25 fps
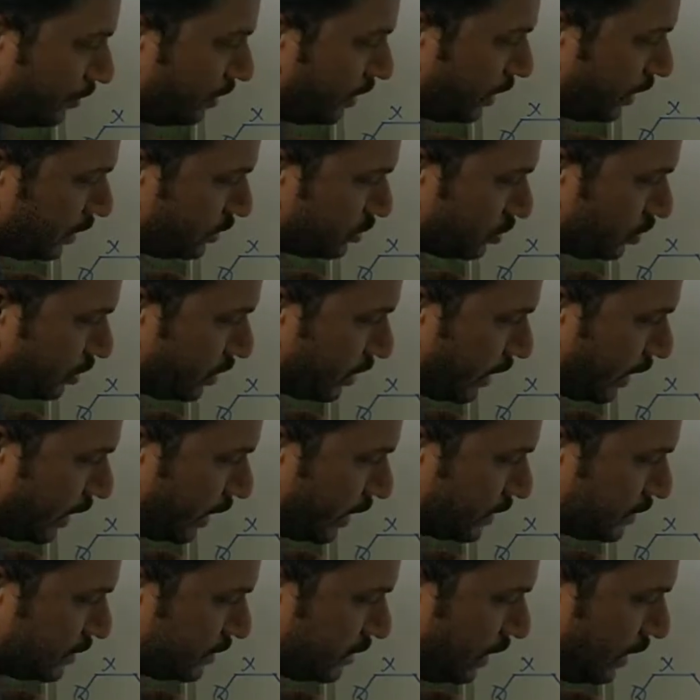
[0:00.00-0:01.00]
here so that I
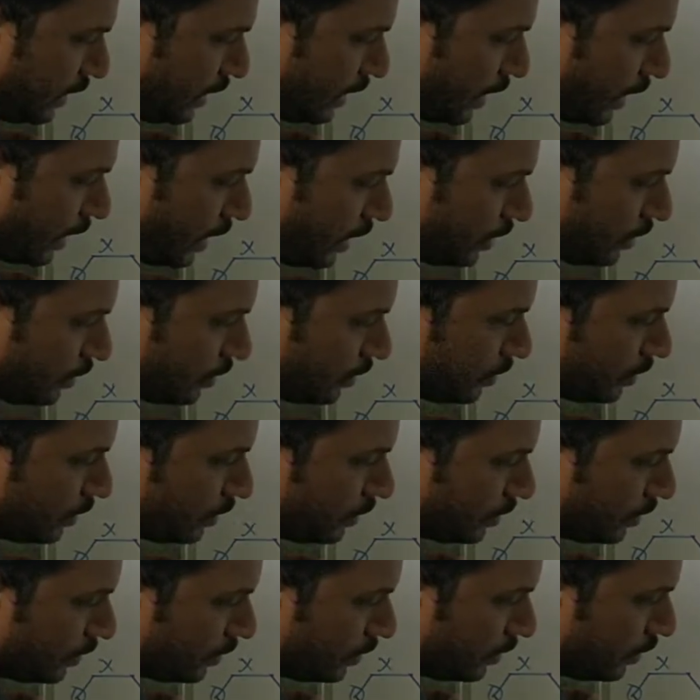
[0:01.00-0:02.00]
can see A,
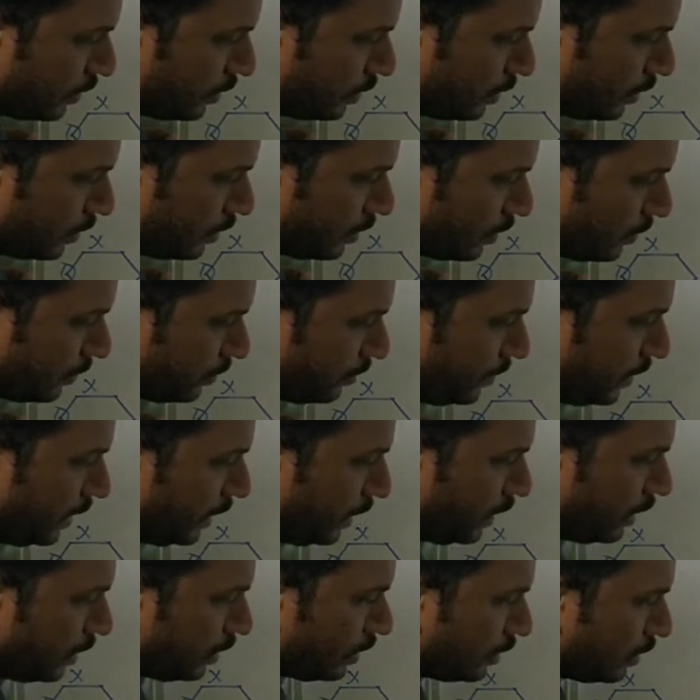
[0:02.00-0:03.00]

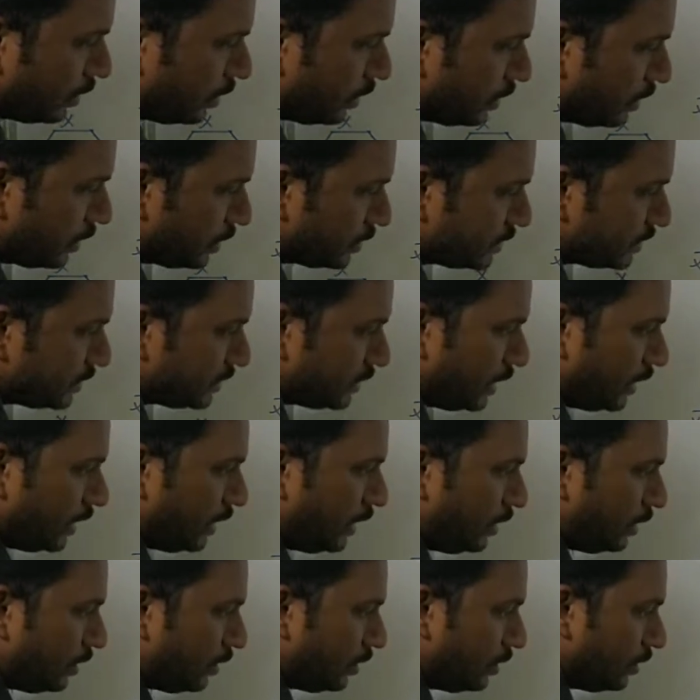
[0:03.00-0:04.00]
B,
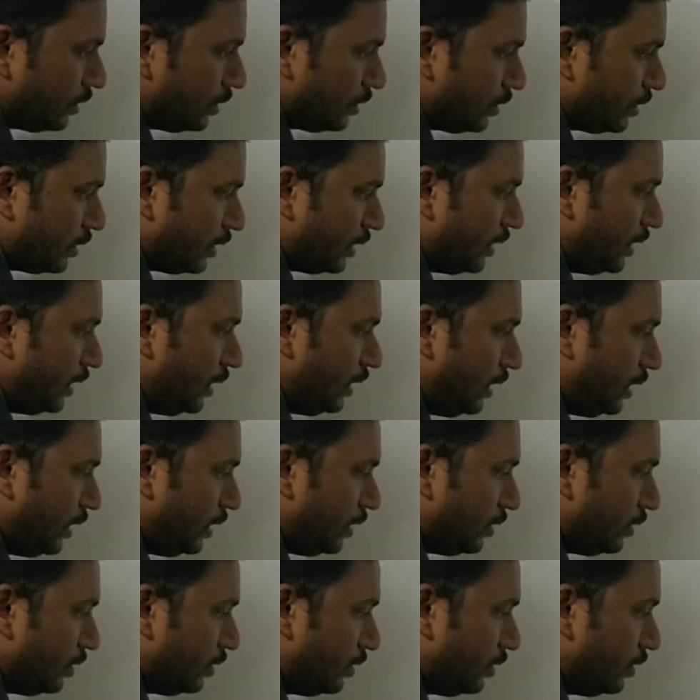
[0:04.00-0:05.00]
C,
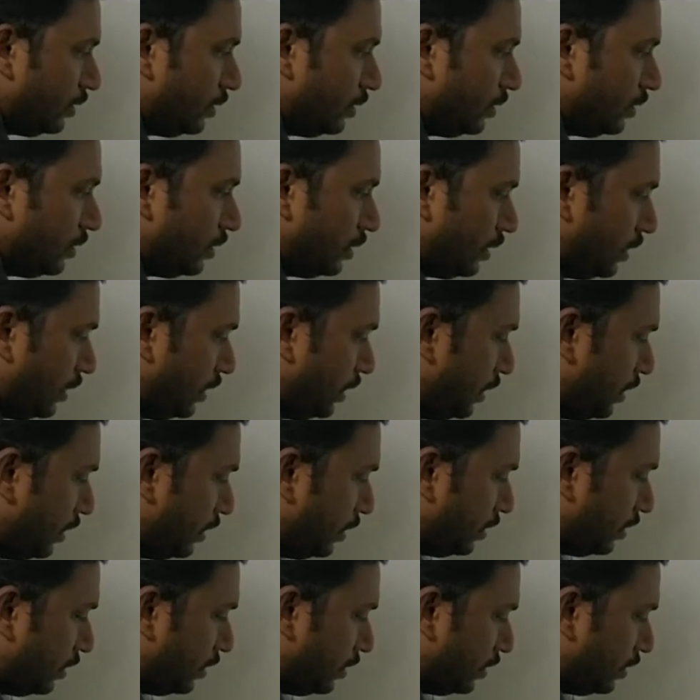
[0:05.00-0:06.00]
D,
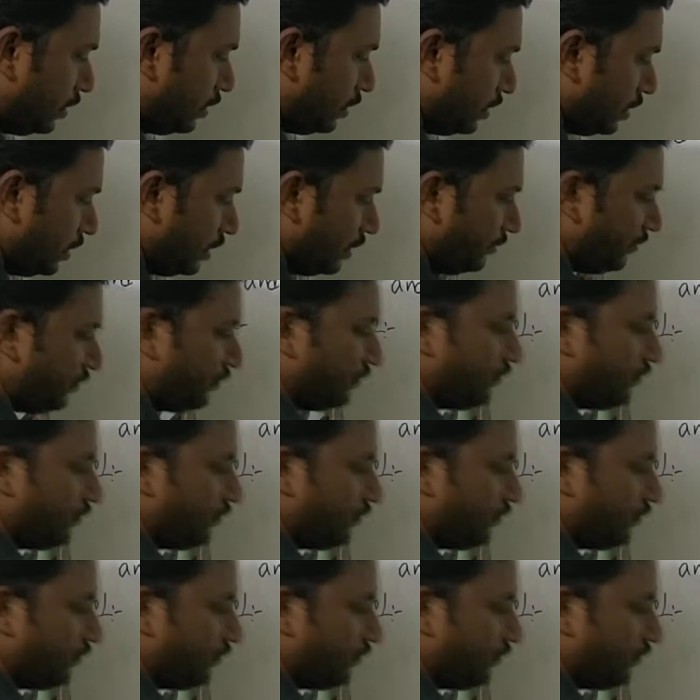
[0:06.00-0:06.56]
E, F.